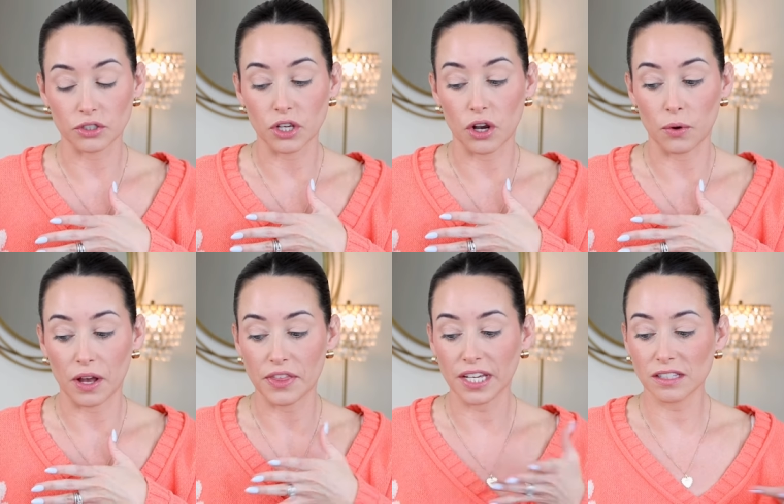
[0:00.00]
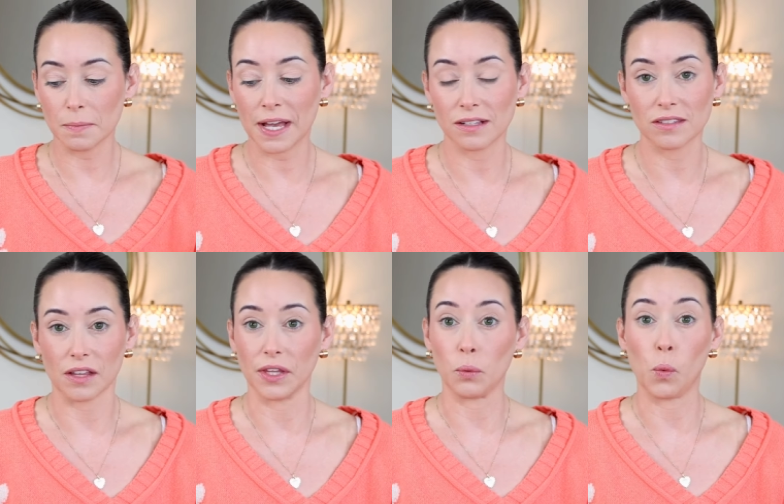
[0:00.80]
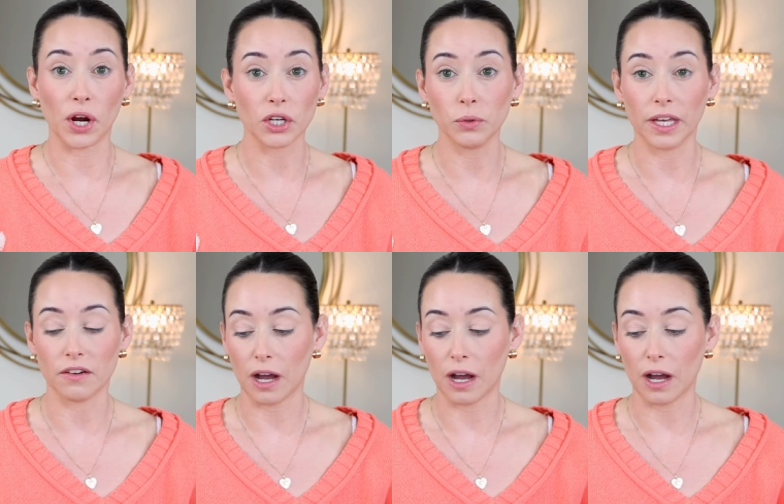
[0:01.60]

So I think it depends on like where you live.